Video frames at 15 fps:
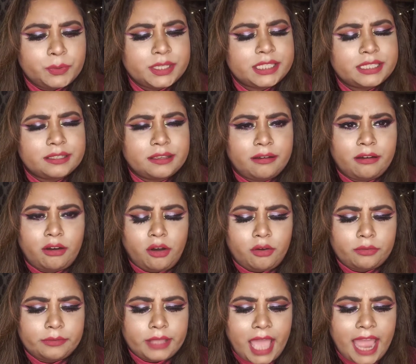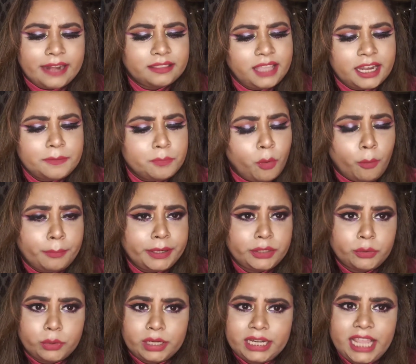It was at that
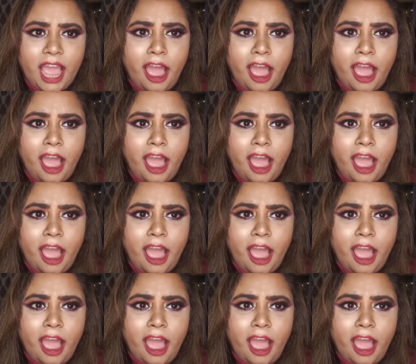moment only.